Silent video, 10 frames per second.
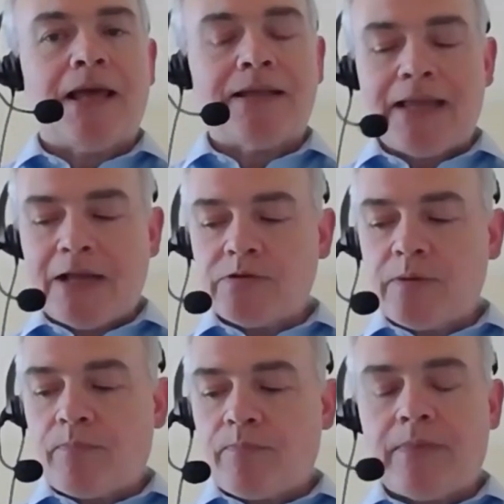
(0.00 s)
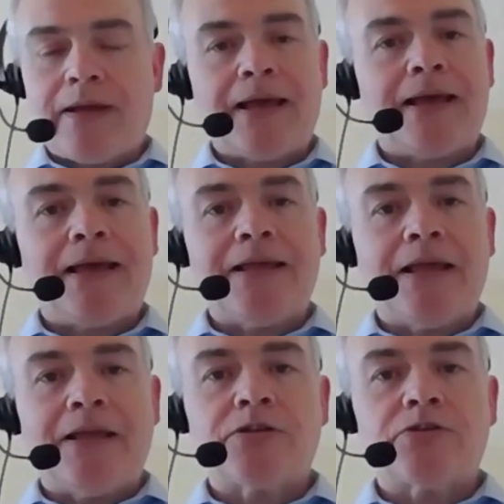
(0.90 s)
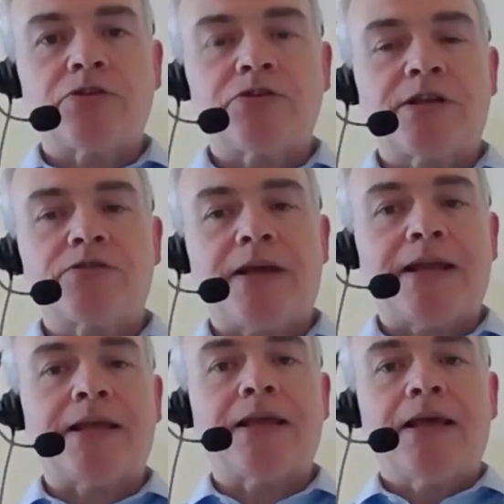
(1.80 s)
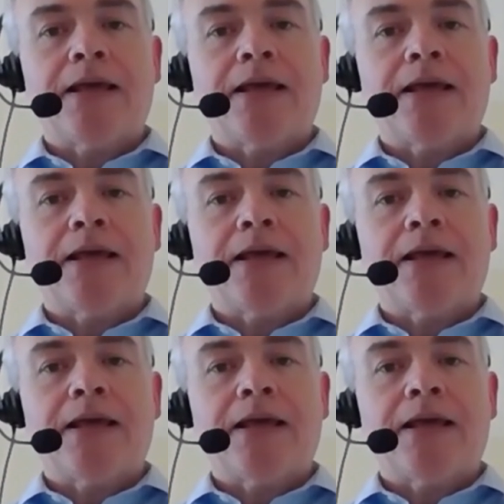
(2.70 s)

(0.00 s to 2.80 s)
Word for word: at the entry uh, into surgical training.